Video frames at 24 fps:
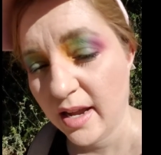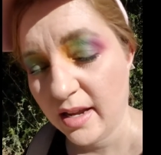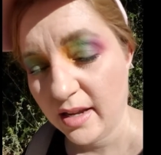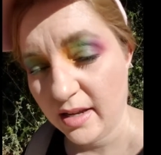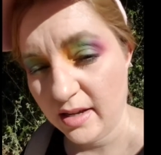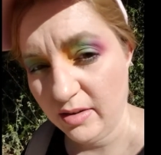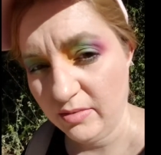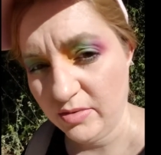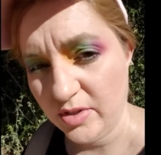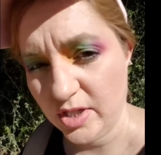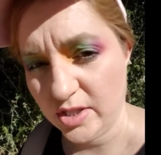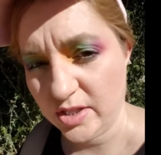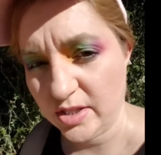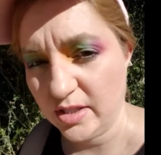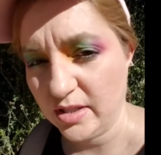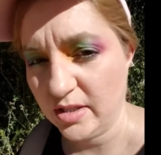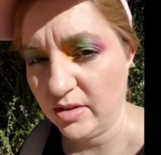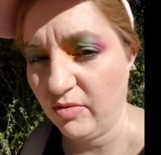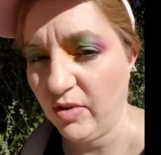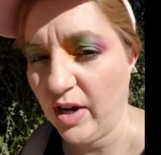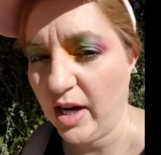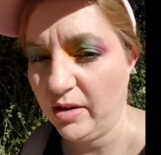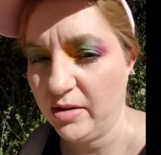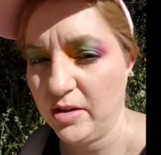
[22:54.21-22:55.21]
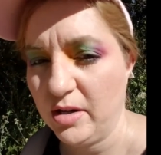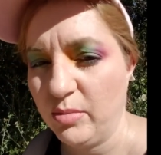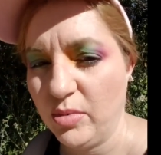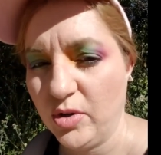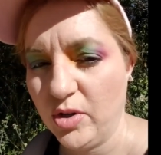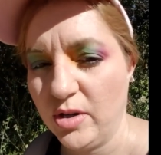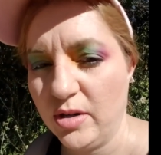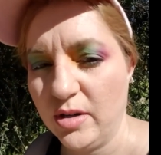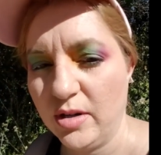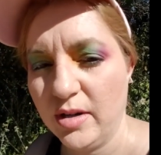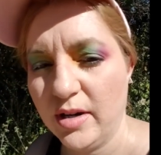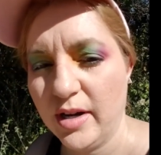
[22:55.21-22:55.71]
kind of just as
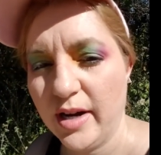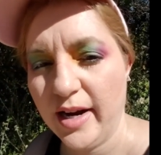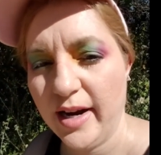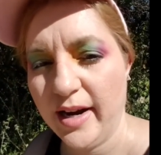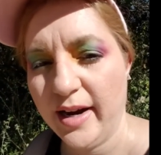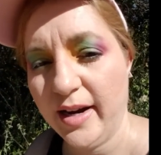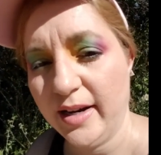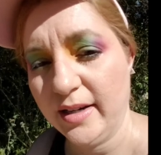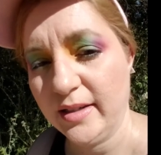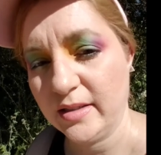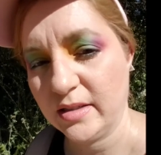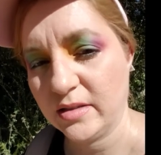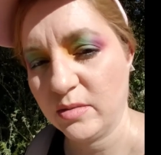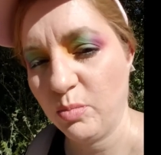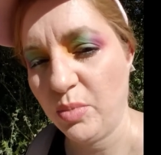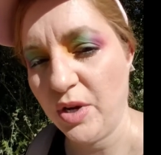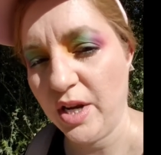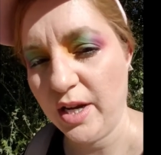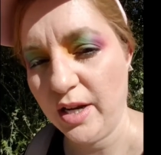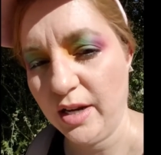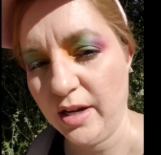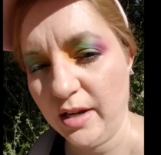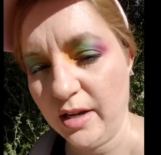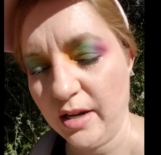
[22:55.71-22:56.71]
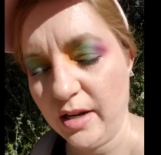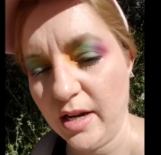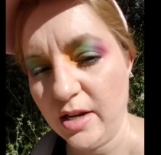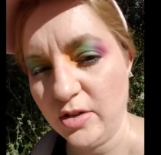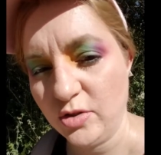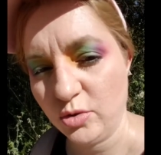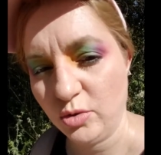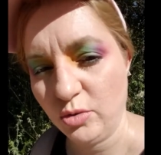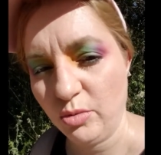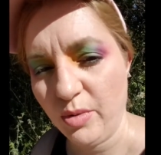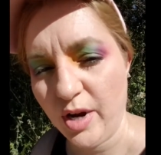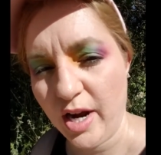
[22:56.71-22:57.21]
valuable as being a
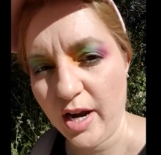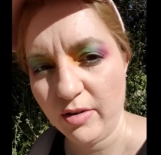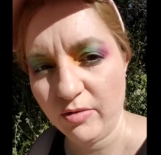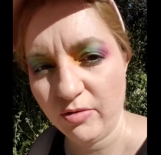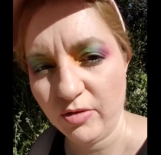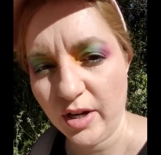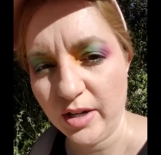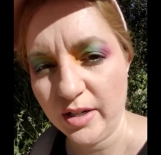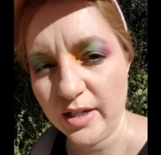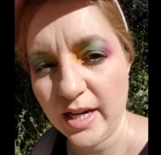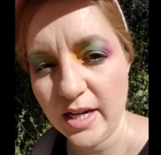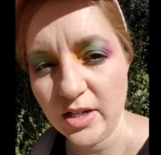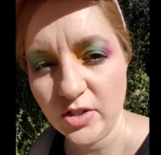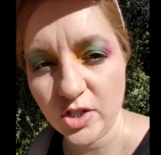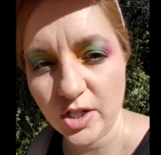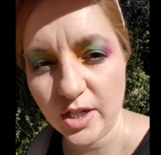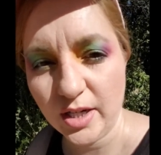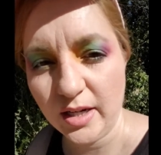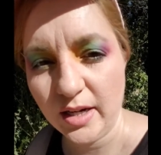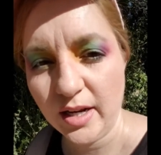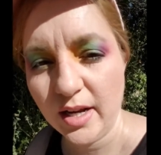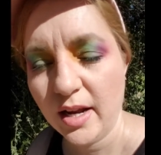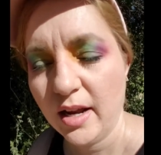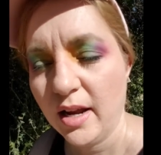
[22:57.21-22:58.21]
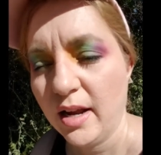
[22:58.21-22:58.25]
true matte foundation.